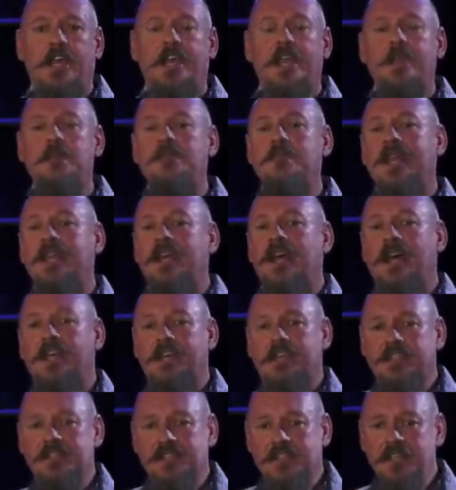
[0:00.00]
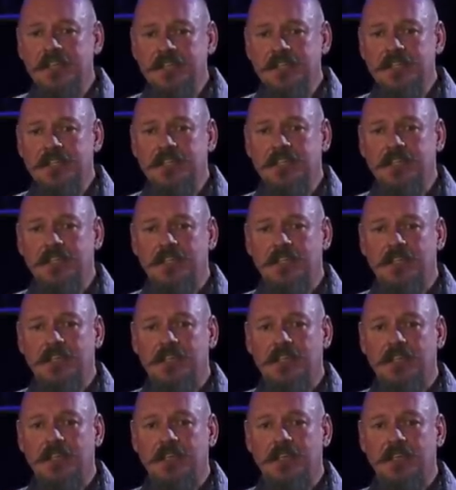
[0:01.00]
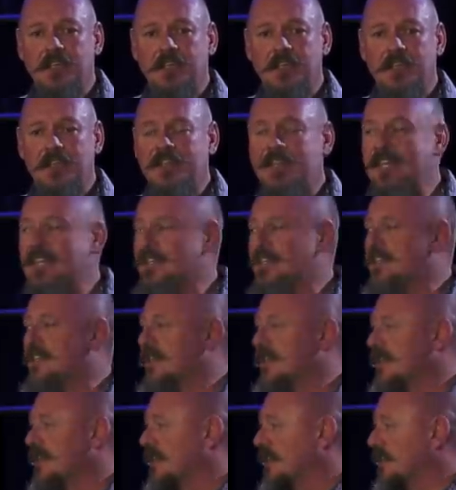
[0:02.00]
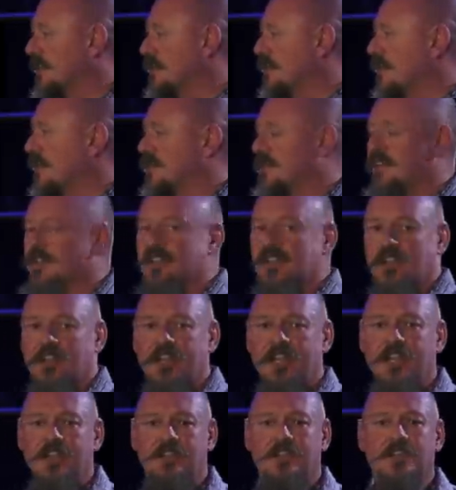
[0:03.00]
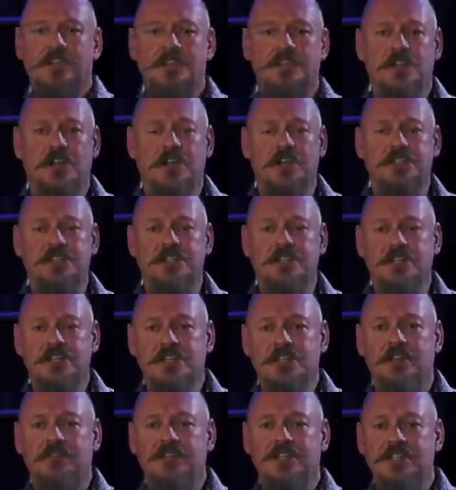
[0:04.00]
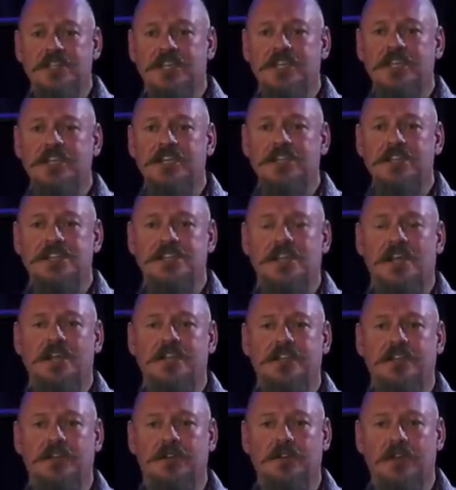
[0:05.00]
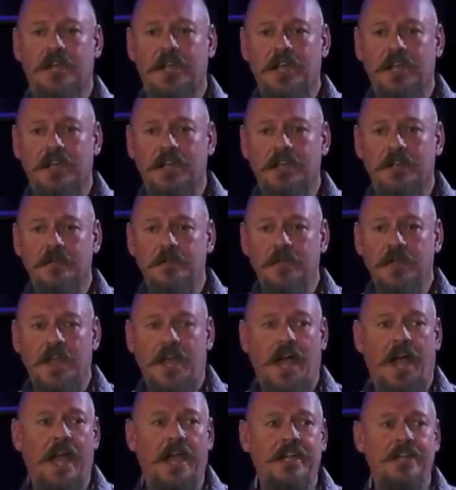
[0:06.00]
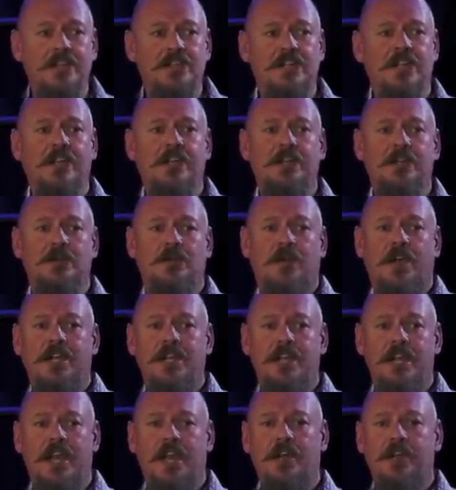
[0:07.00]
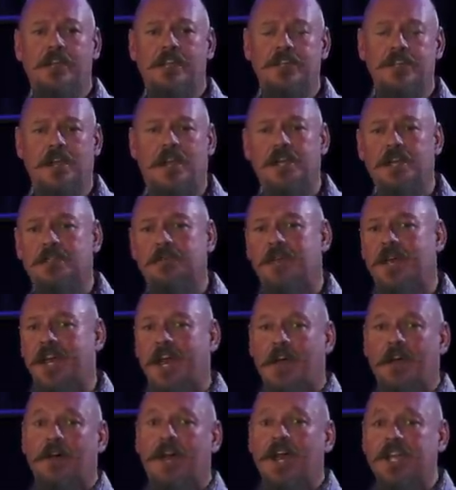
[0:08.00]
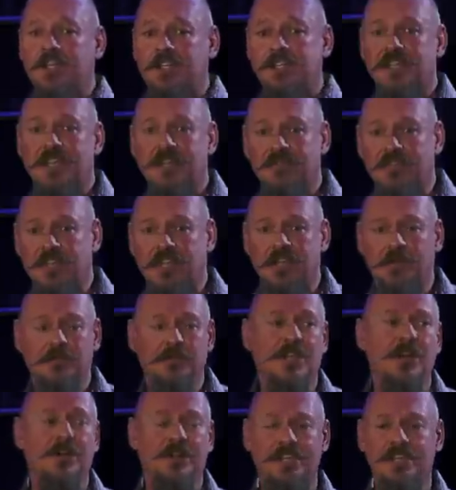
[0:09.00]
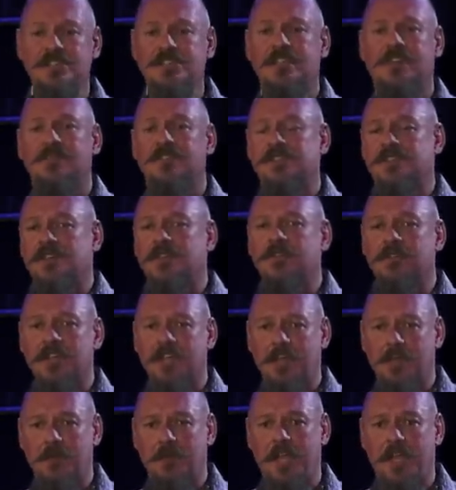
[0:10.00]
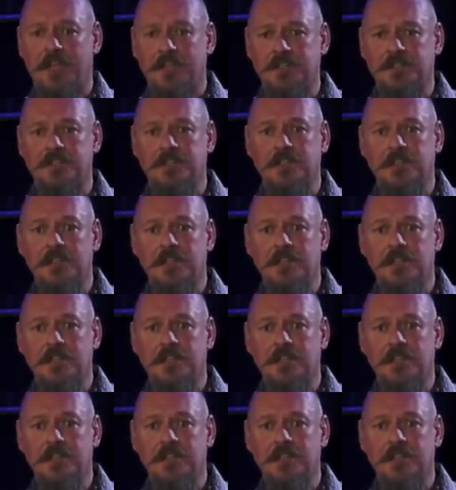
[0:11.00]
it may not exist this didn't exist until anthony johnson at 17 decided to create it I can tell you right now, he talks about how I saved him. No, he saved his own damn ass.